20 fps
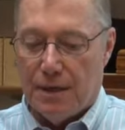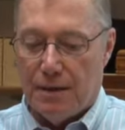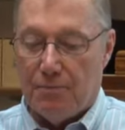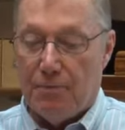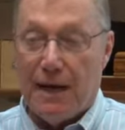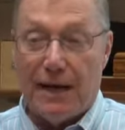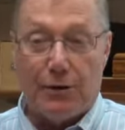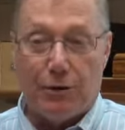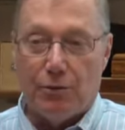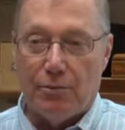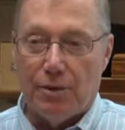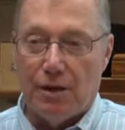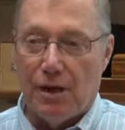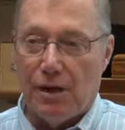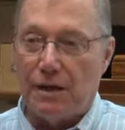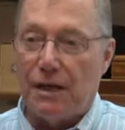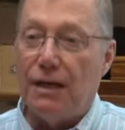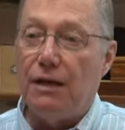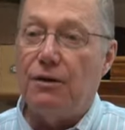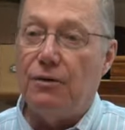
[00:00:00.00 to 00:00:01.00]

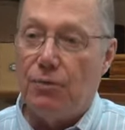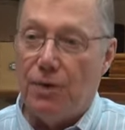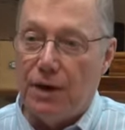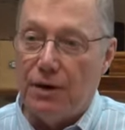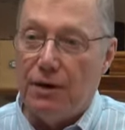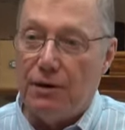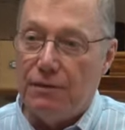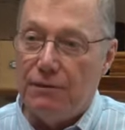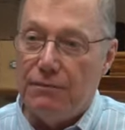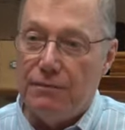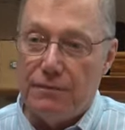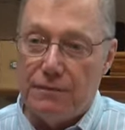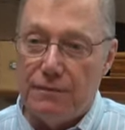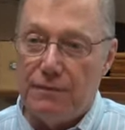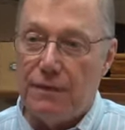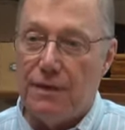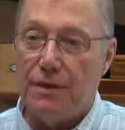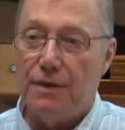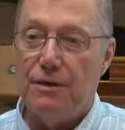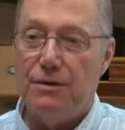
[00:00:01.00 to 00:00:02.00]
microblogging, Twitter
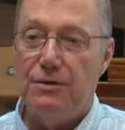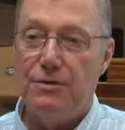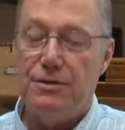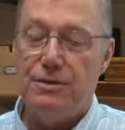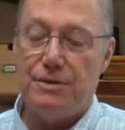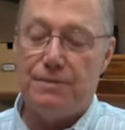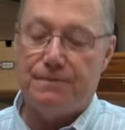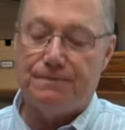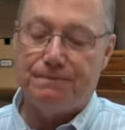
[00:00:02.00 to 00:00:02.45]
I use.